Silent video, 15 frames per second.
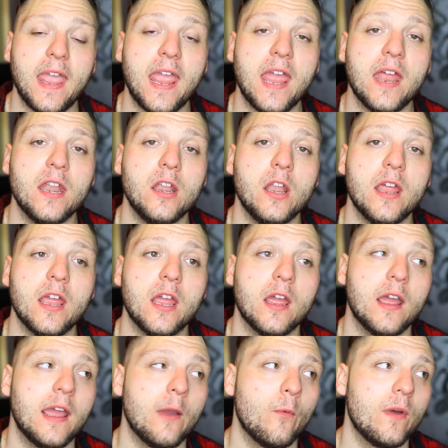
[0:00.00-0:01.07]
and
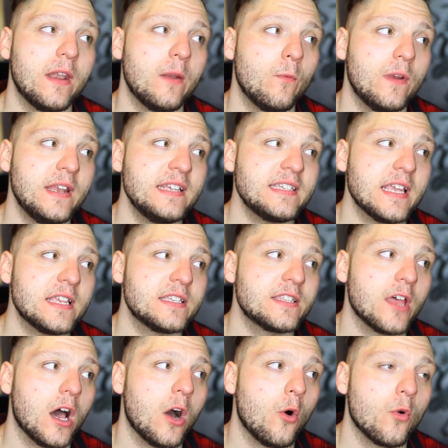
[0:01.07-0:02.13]
when he
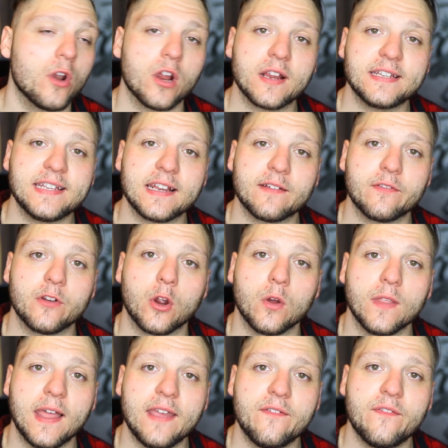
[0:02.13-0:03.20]
says the own architect of your
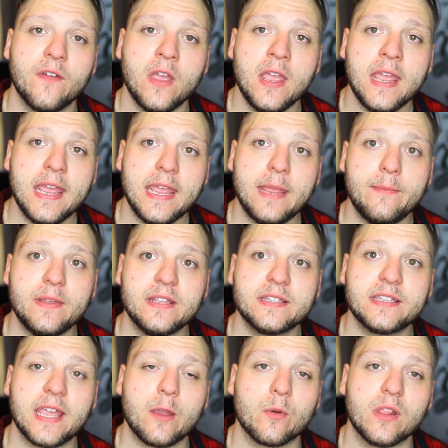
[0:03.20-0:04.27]
own life, he
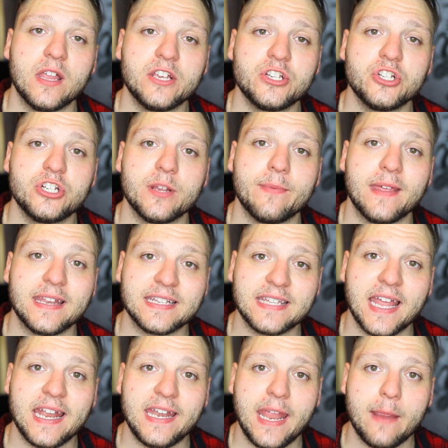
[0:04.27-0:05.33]
means a relationship that is
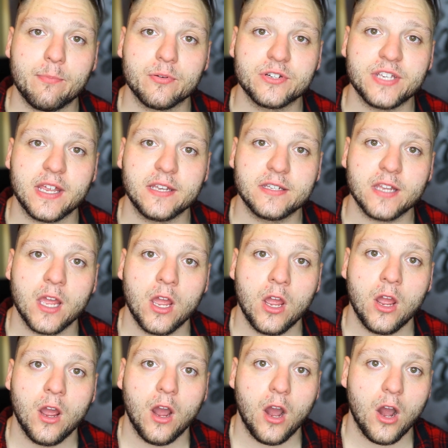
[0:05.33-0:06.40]
98%
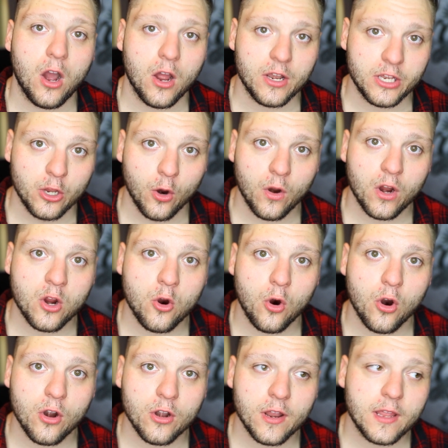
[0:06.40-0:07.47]
on your
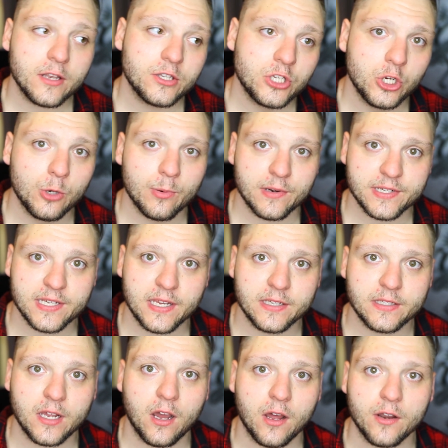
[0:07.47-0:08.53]
accord,
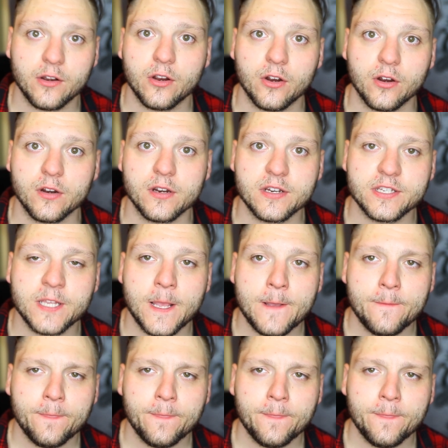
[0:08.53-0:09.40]
2% on hers.